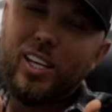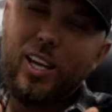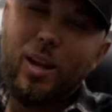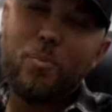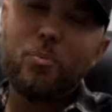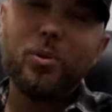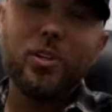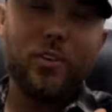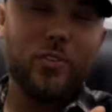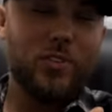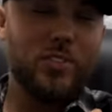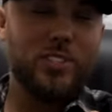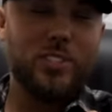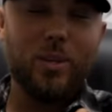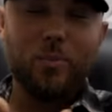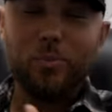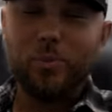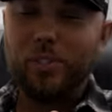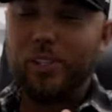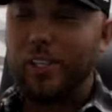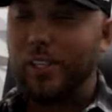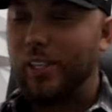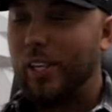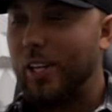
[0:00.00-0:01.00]
I believe it's
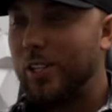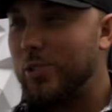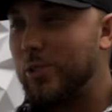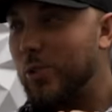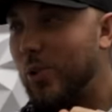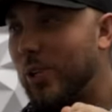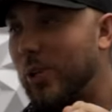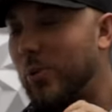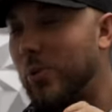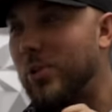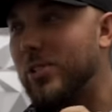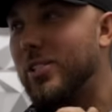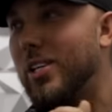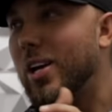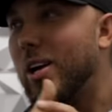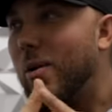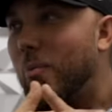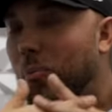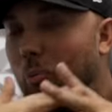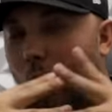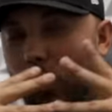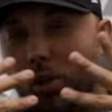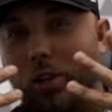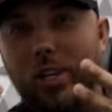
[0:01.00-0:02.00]
something like that. So, anyways,
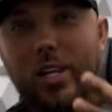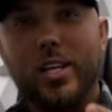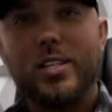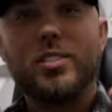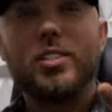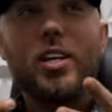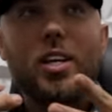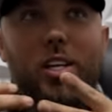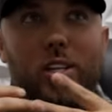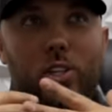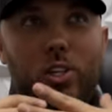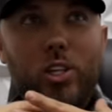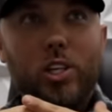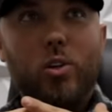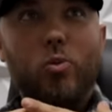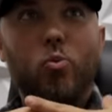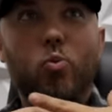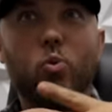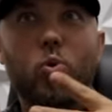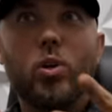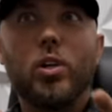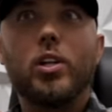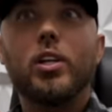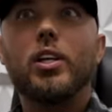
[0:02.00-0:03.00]
more or less, you
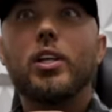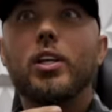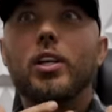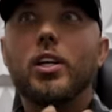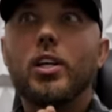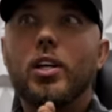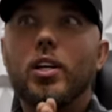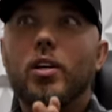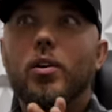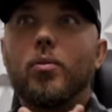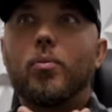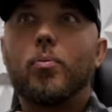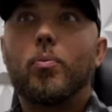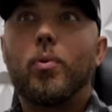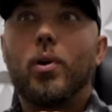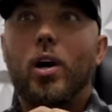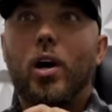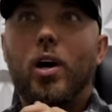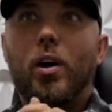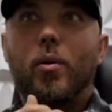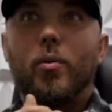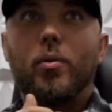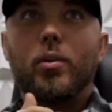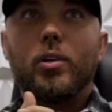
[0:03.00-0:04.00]
can really
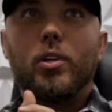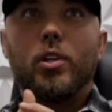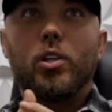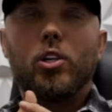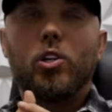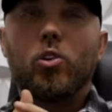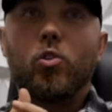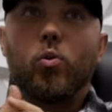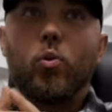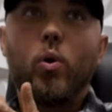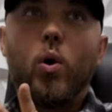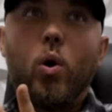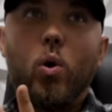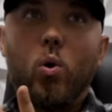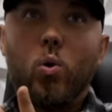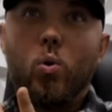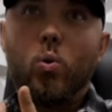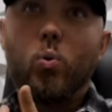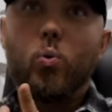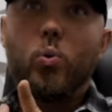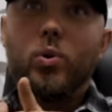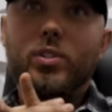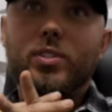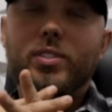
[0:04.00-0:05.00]
uh,
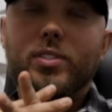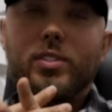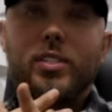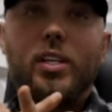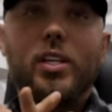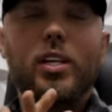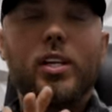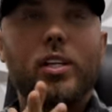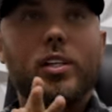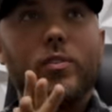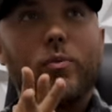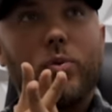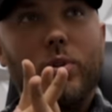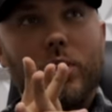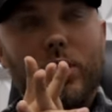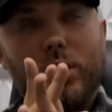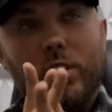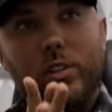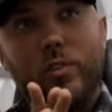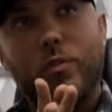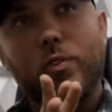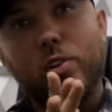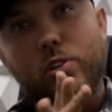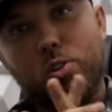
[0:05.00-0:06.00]
grow with sitting in, with
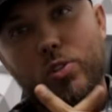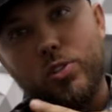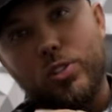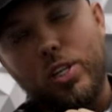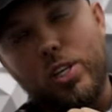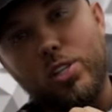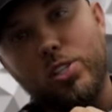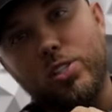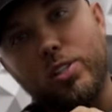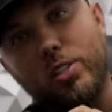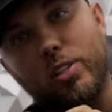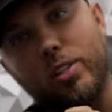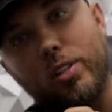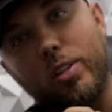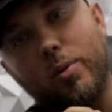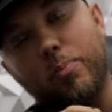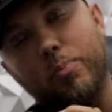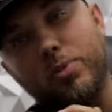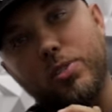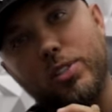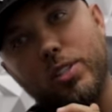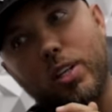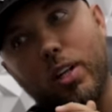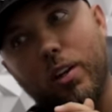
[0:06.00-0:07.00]
individuals such as
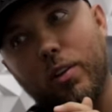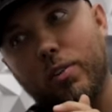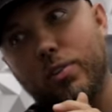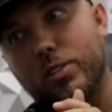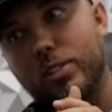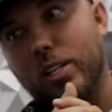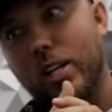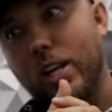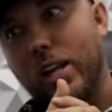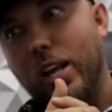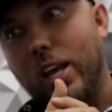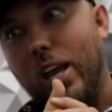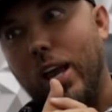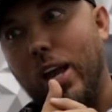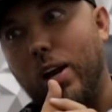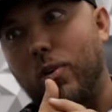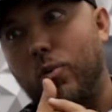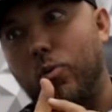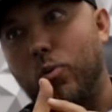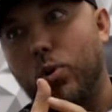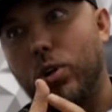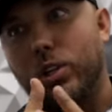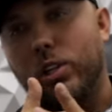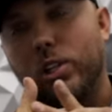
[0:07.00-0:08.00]
themselves
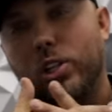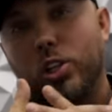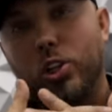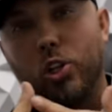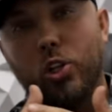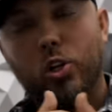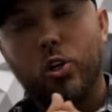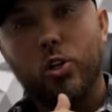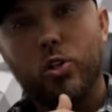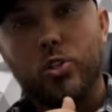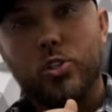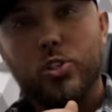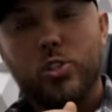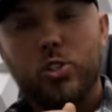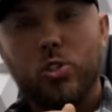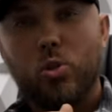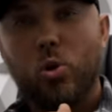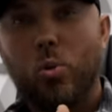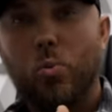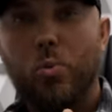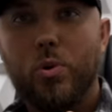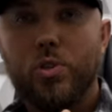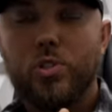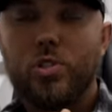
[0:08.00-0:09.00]
and really learn
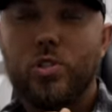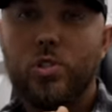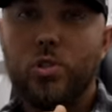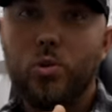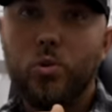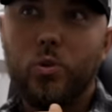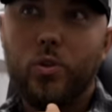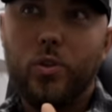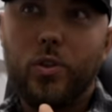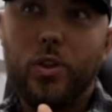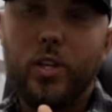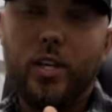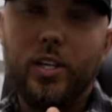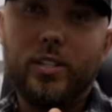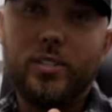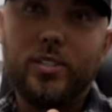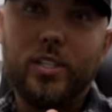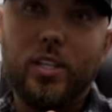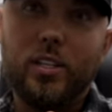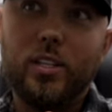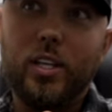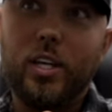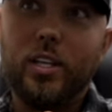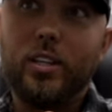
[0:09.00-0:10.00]
so much new
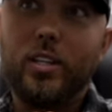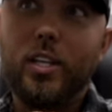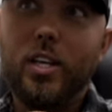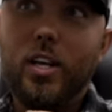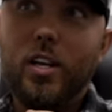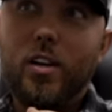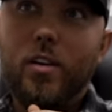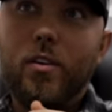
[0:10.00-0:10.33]
things and, and